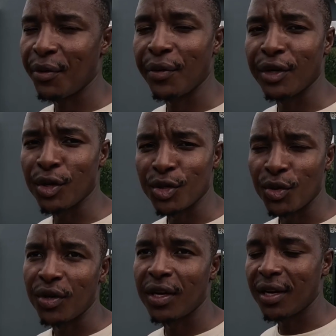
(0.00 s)
we don't
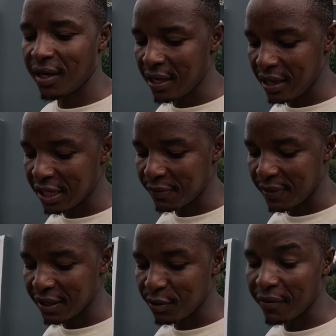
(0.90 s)
cook in this
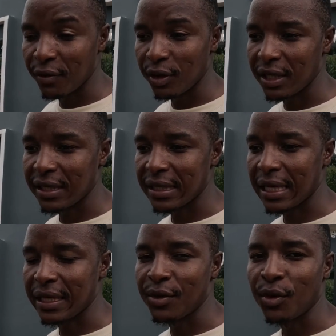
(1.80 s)
place. We have not yet
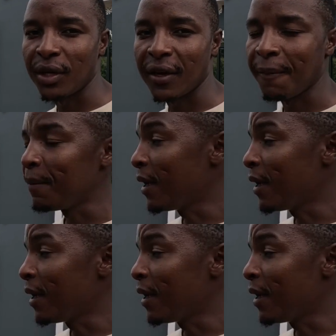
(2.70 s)
started cooking.